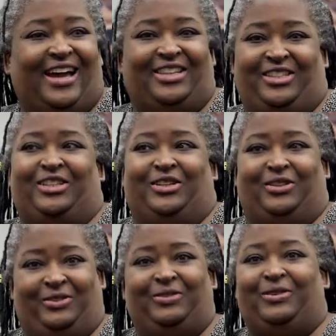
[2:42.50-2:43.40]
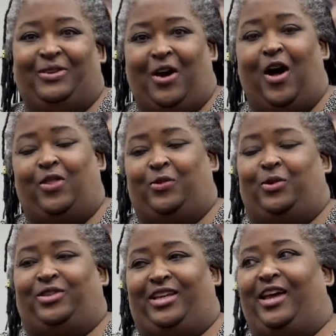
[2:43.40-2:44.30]
until on the
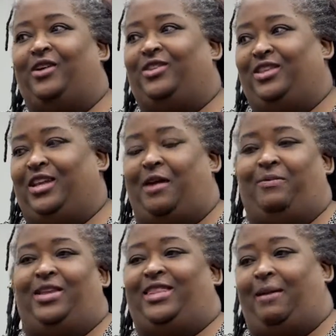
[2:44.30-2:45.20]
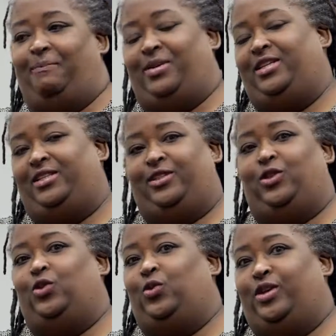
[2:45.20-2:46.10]
road to health and then i made that beet
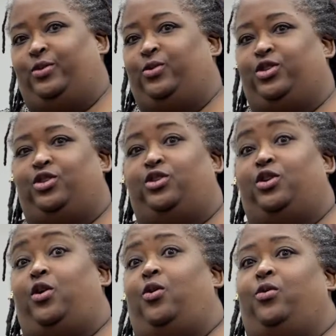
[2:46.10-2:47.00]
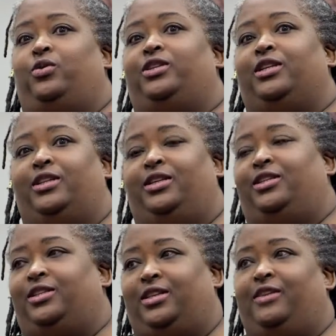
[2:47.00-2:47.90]
stew and it was so
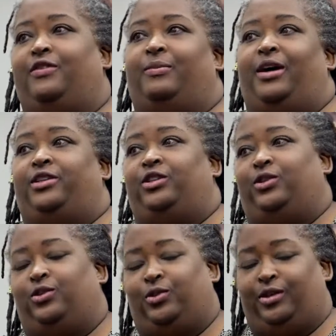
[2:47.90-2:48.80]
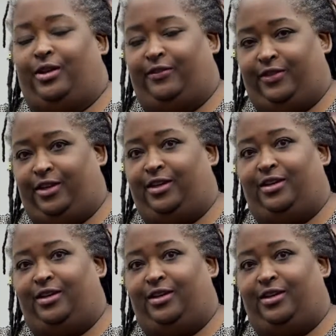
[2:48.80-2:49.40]
delicious even my children loved it